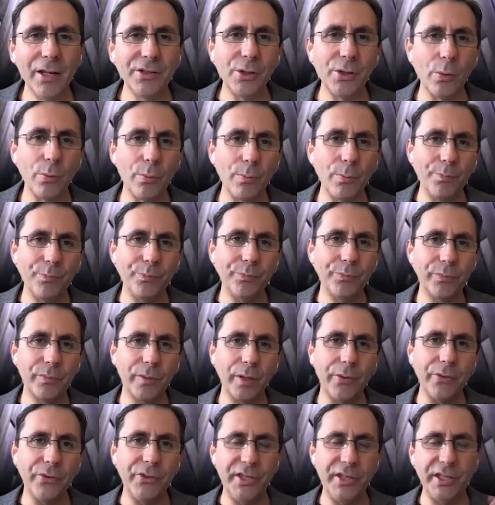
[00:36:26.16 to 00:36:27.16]
So
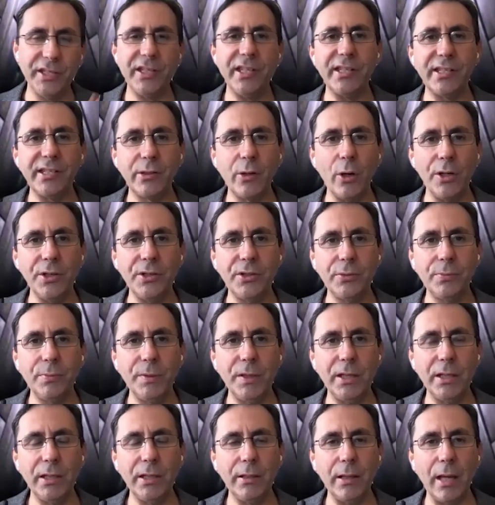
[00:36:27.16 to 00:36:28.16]
this is going to
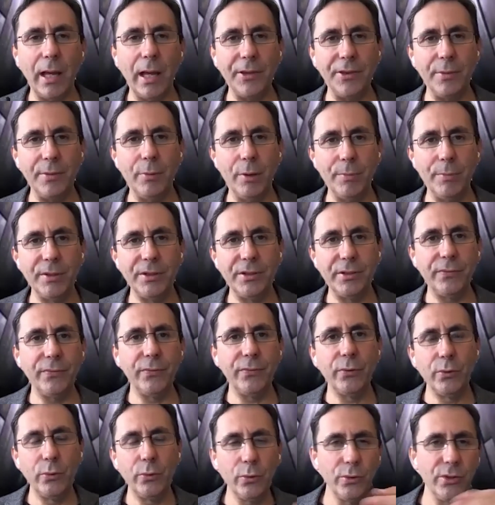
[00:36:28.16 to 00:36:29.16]
be, at the moment,
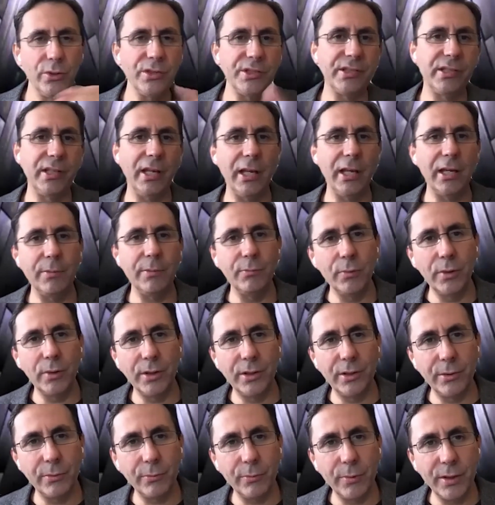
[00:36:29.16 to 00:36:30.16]
if you do the same
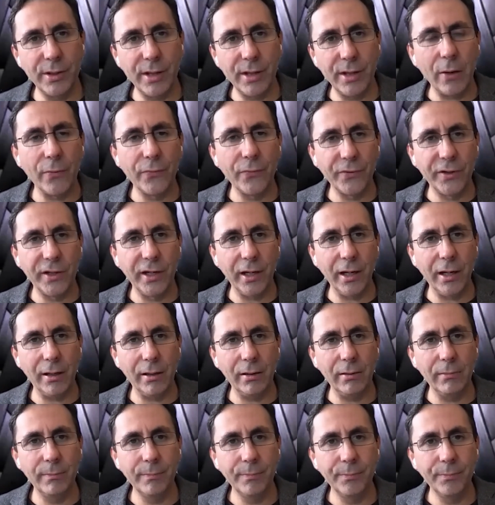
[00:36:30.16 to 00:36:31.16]
with
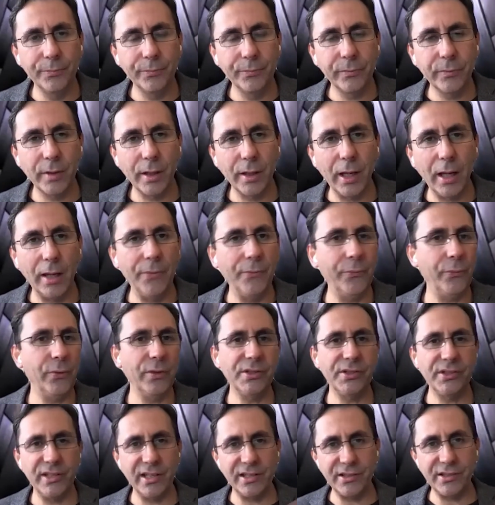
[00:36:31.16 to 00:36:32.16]
healthcare, and
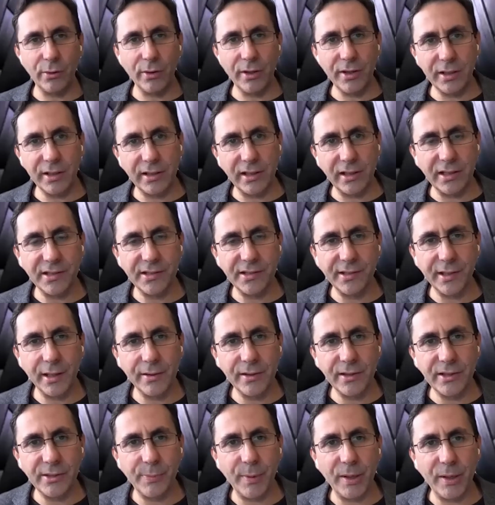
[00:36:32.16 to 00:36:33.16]
for instance, there's already case
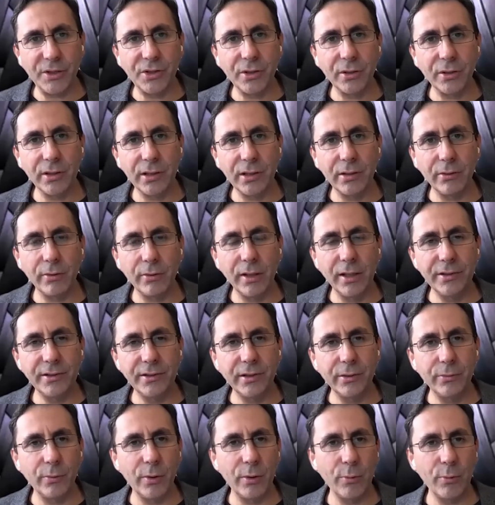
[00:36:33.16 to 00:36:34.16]
study especially
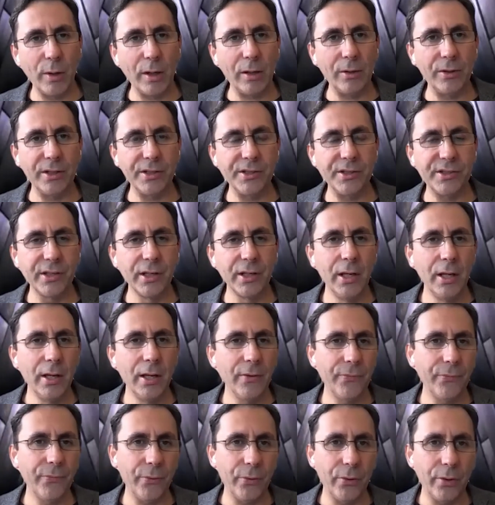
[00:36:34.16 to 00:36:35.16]
related with wellness
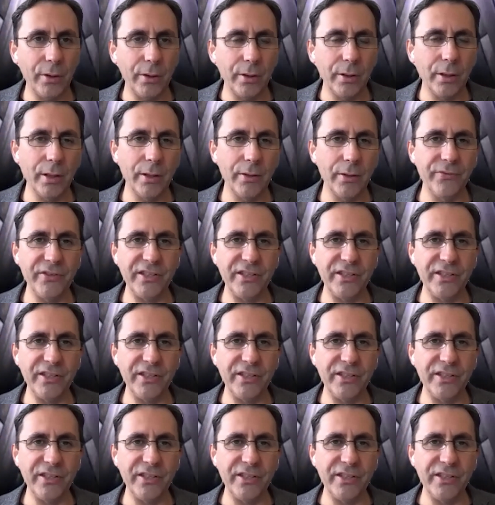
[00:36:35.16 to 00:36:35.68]
for